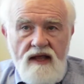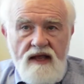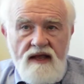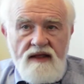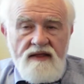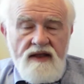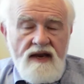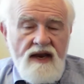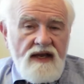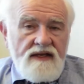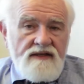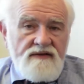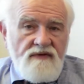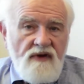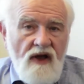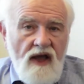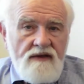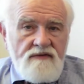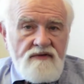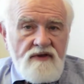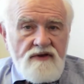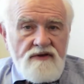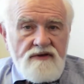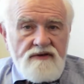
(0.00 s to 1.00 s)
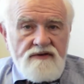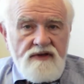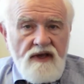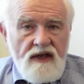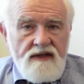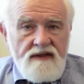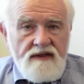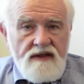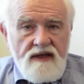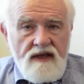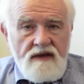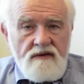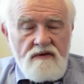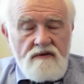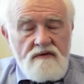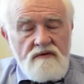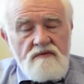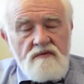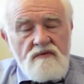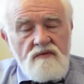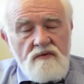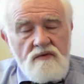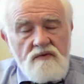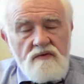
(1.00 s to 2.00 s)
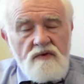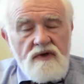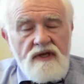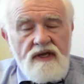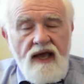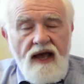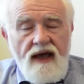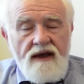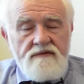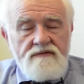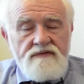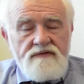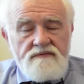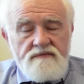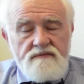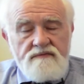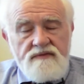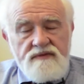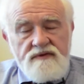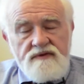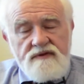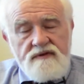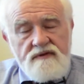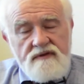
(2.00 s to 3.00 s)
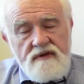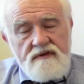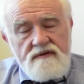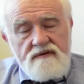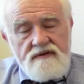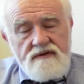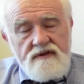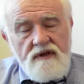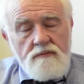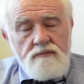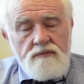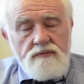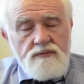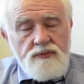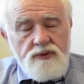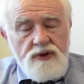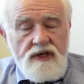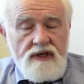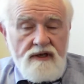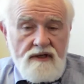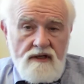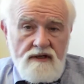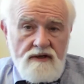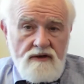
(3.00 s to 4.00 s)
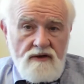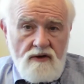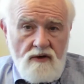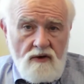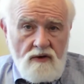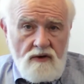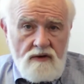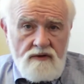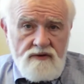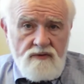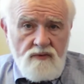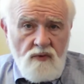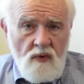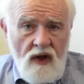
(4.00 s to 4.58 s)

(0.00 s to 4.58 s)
In the next 5 years, I think we have some pretty clear goals.